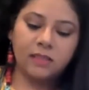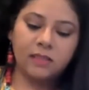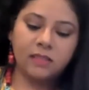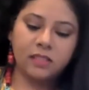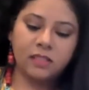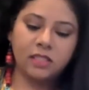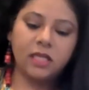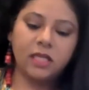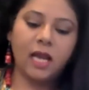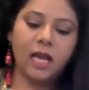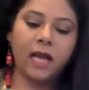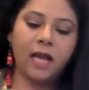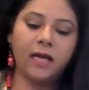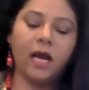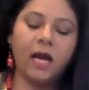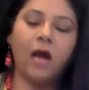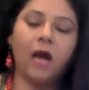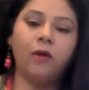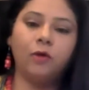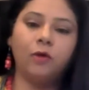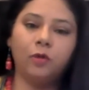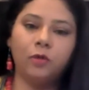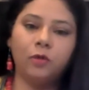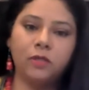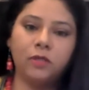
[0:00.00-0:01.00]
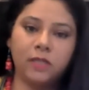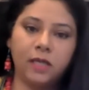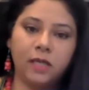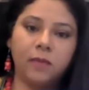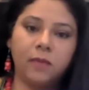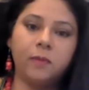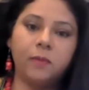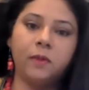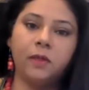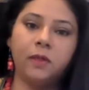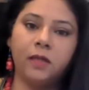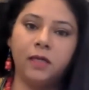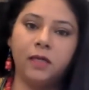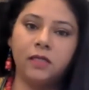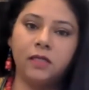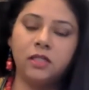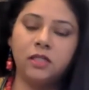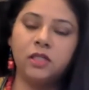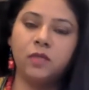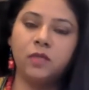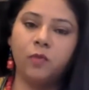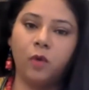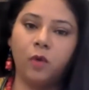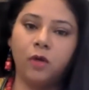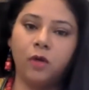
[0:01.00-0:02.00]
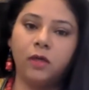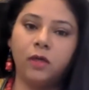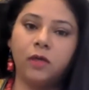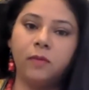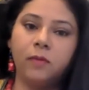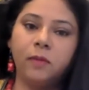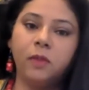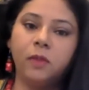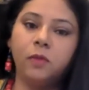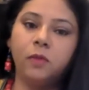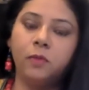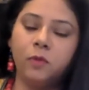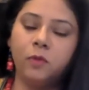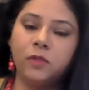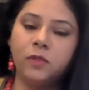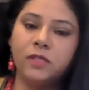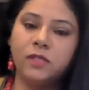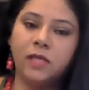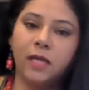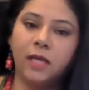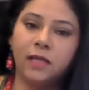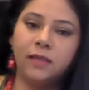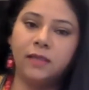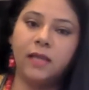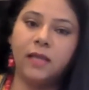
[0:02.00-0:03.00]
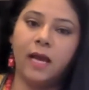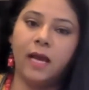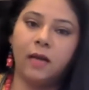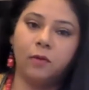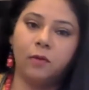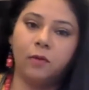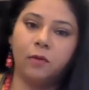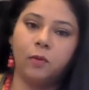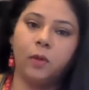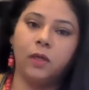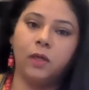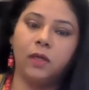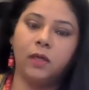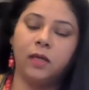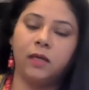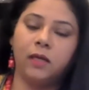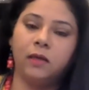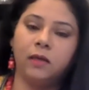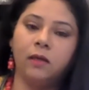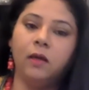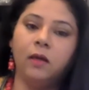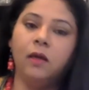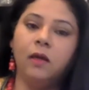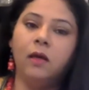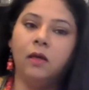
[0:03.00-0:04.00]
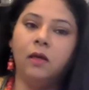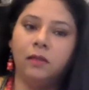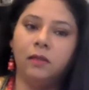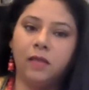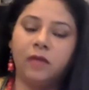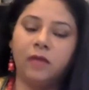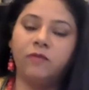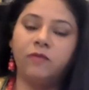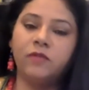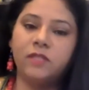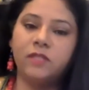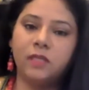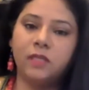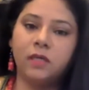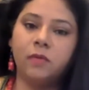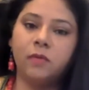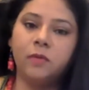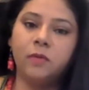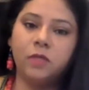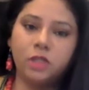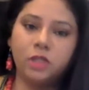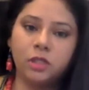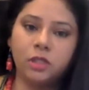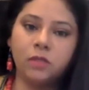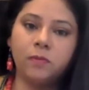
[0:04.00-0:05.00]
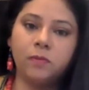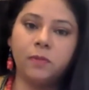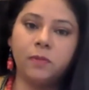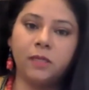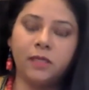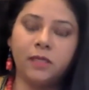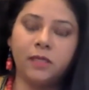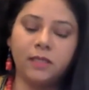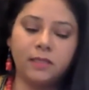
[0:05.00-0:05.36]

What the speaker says: she had outdoor table and she wanted me to mosaic that one, and that was a commission piece.